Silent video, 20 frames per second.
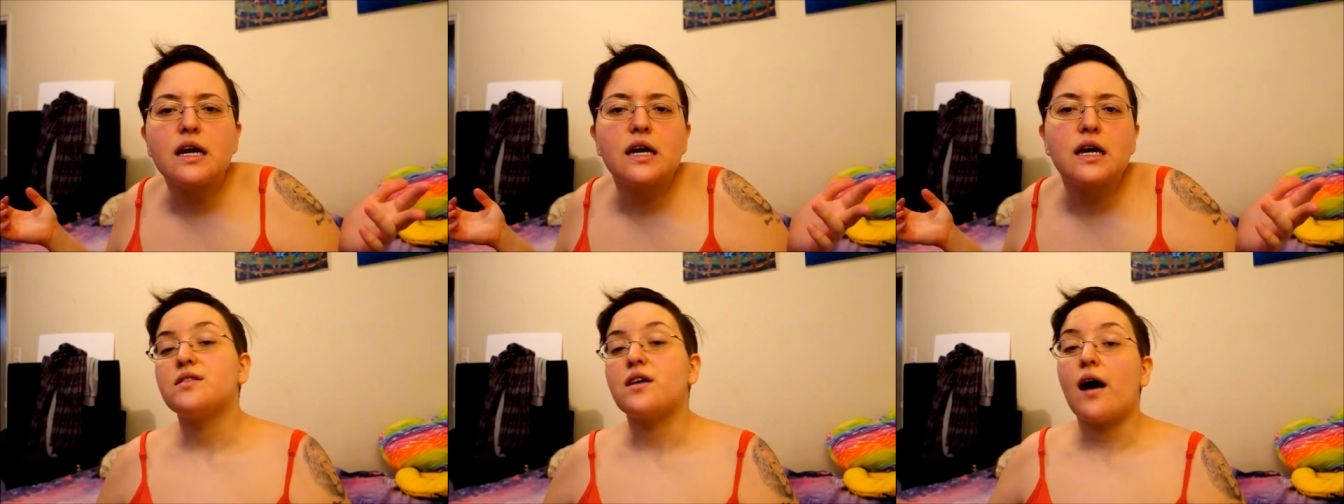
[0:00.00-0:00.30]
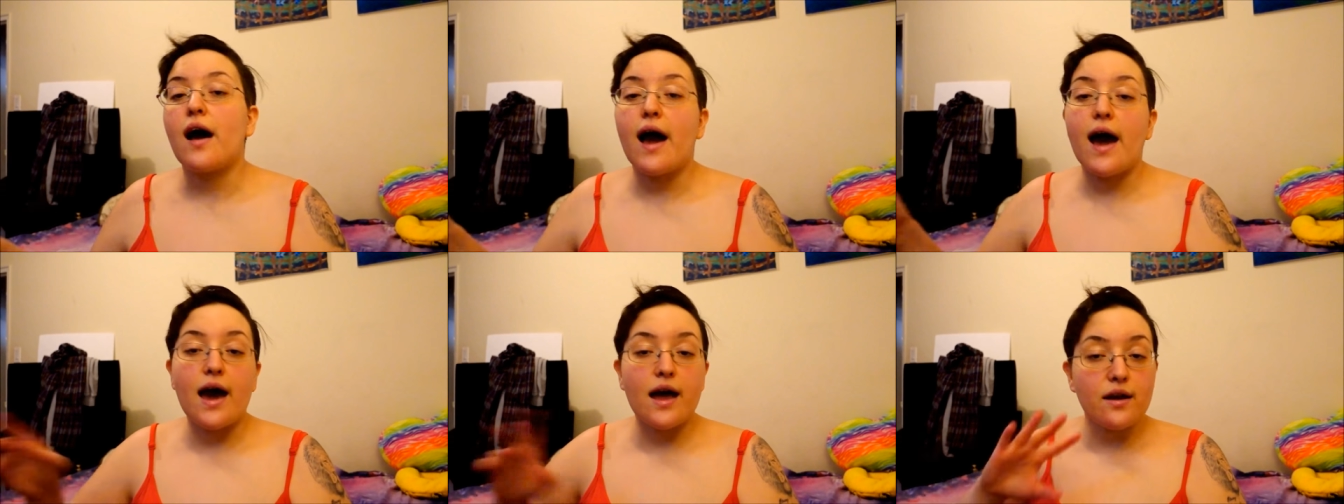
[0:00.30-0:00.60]
So
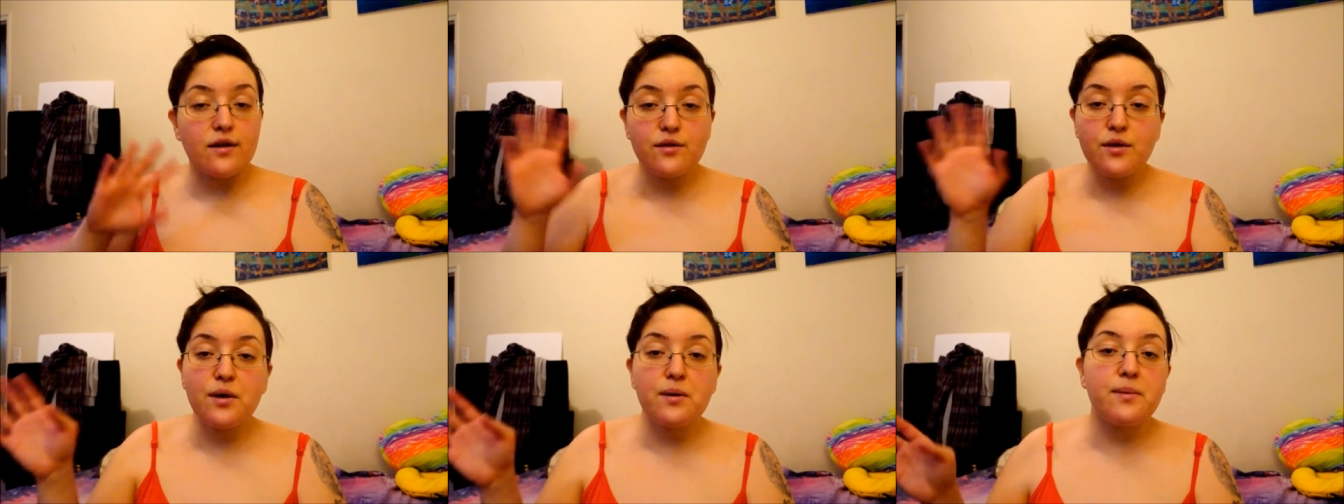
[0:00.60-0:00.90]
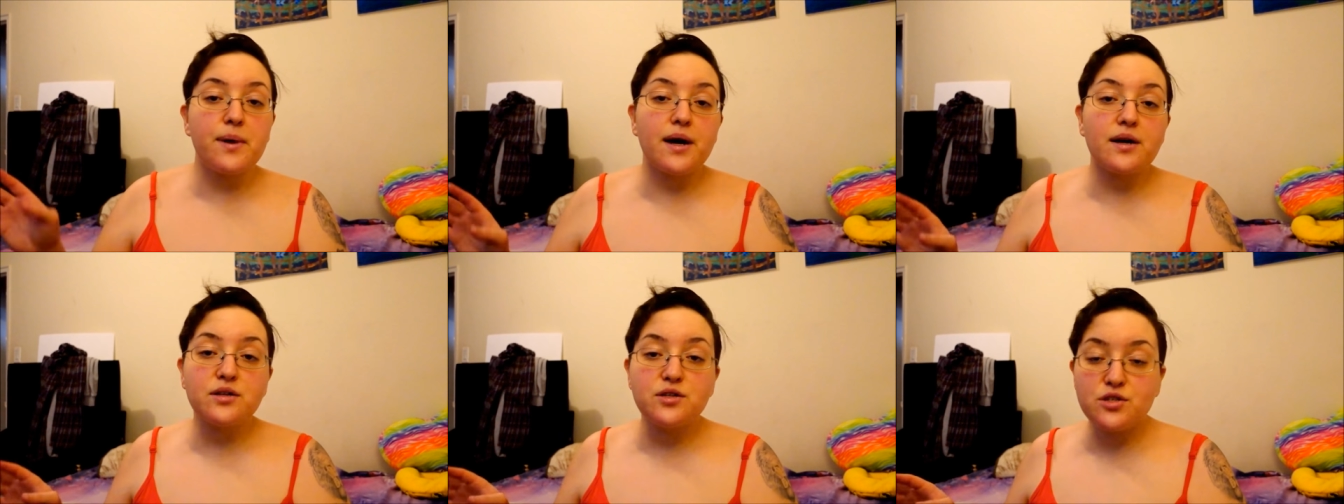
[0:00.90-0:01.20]
I don't know
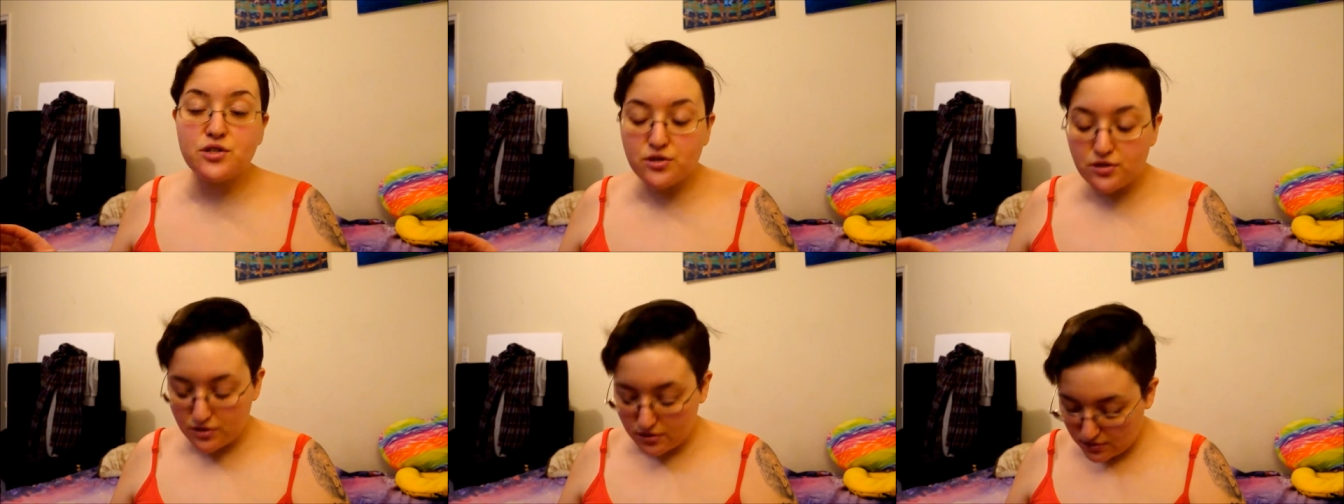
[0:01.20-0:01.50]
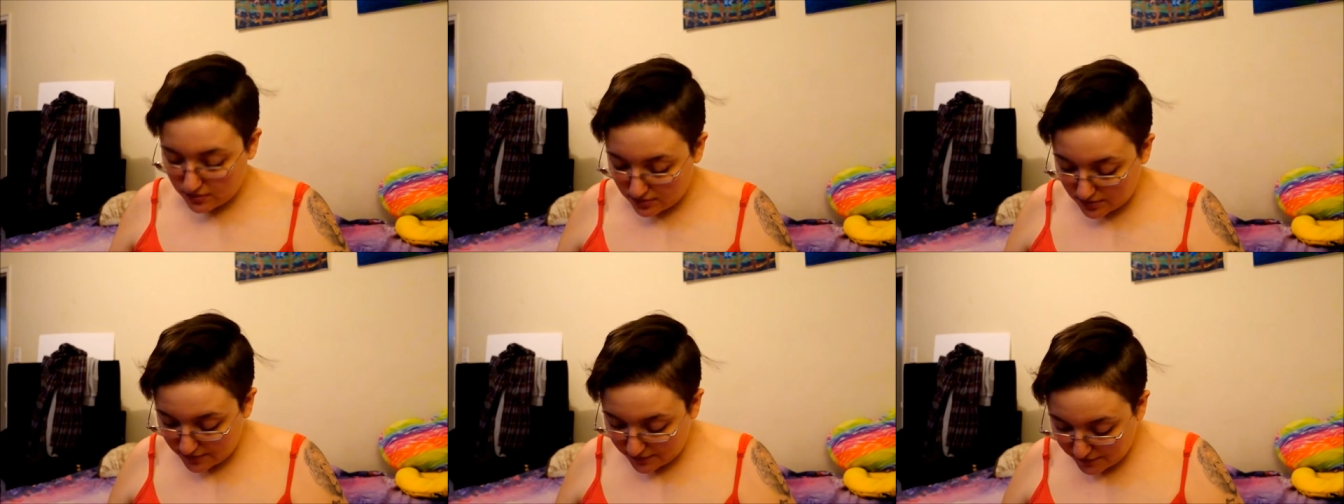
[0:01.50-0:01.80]
about
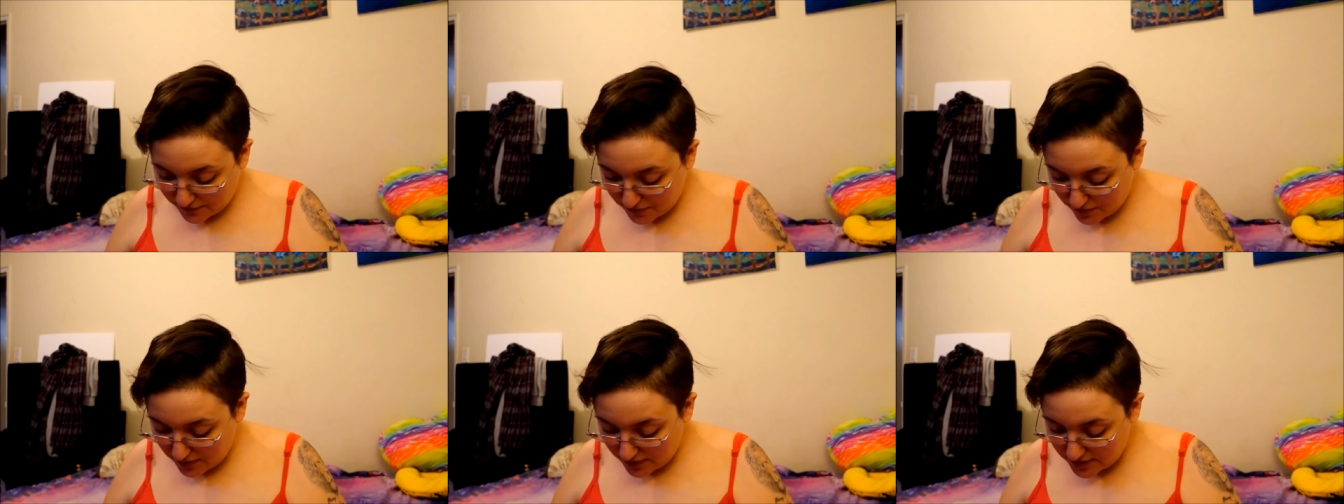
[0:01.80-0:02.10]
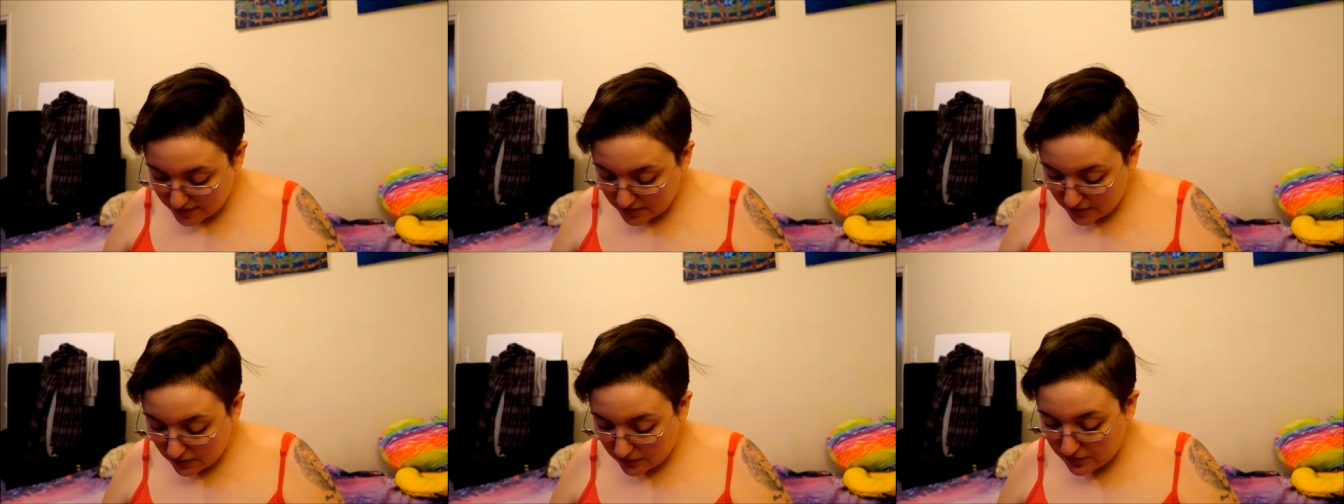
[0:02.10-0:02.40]
you, if you
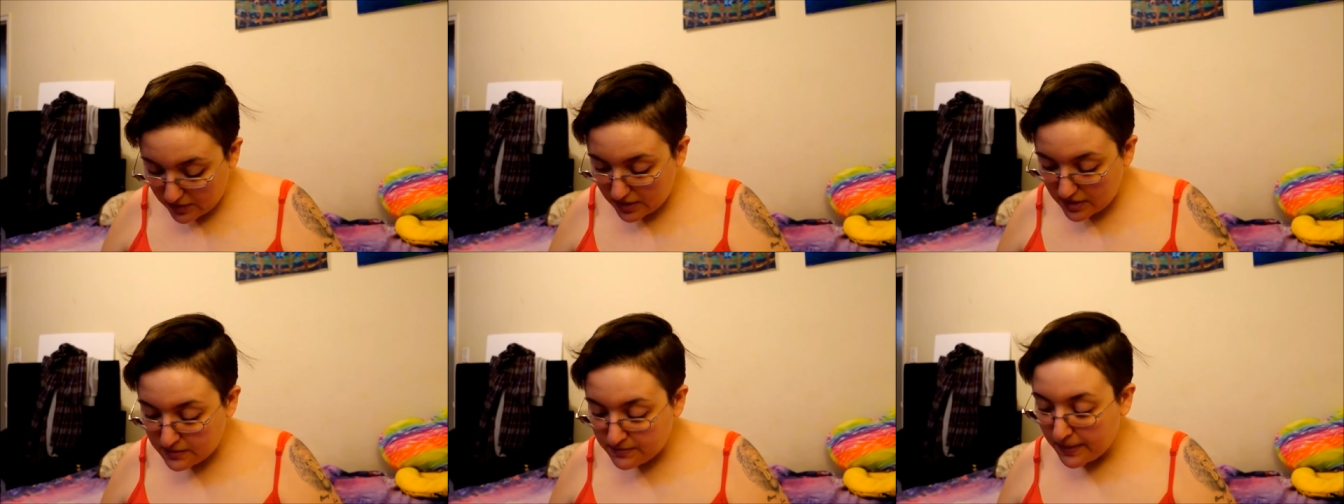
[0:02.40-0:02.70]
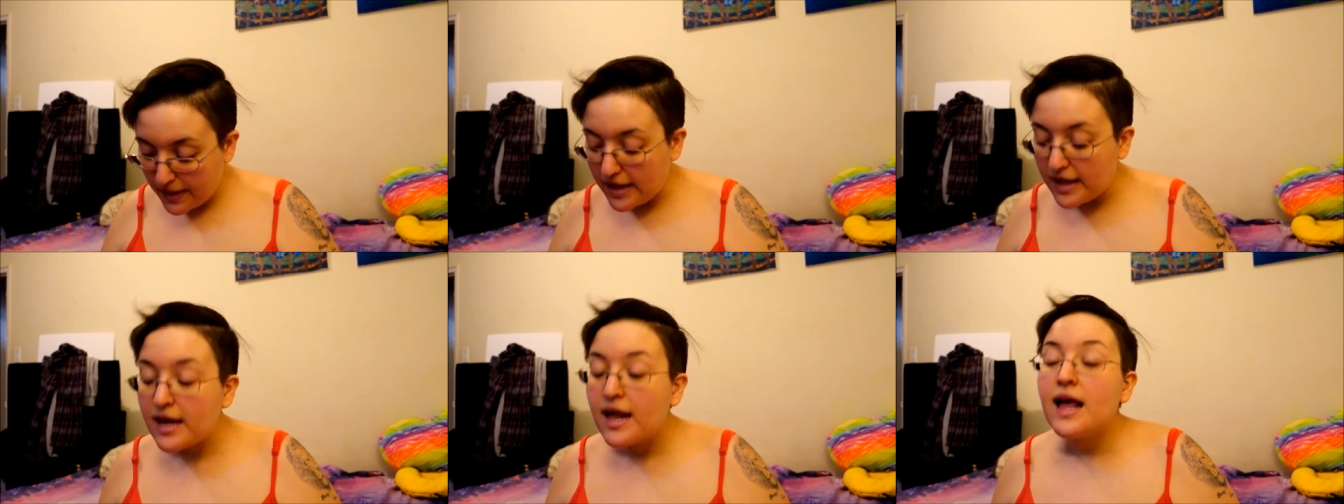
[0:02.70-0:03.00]
can deal with this
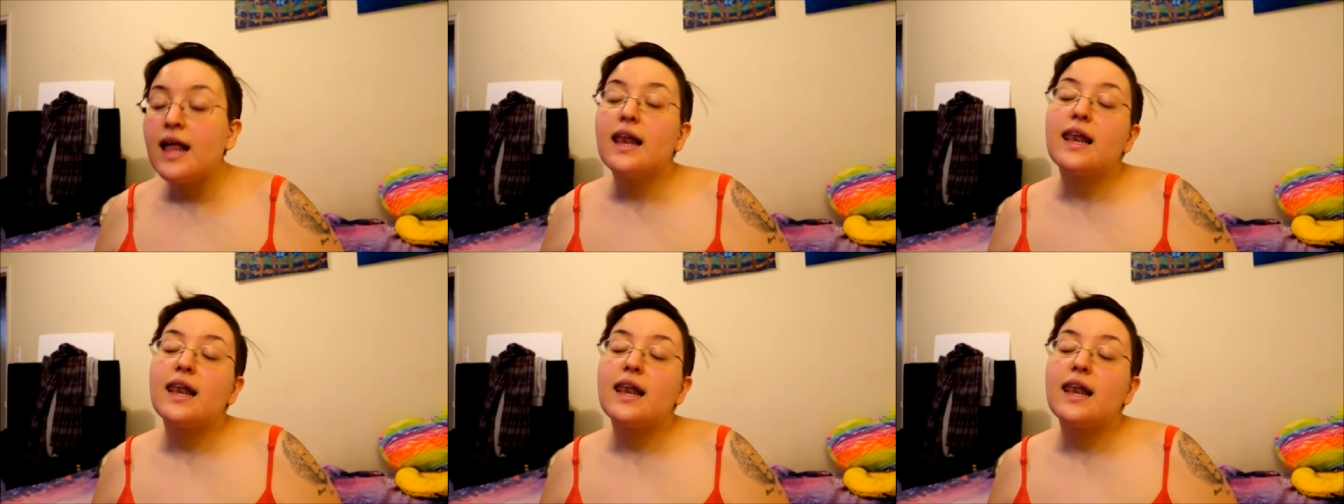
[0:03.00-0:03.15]
pain.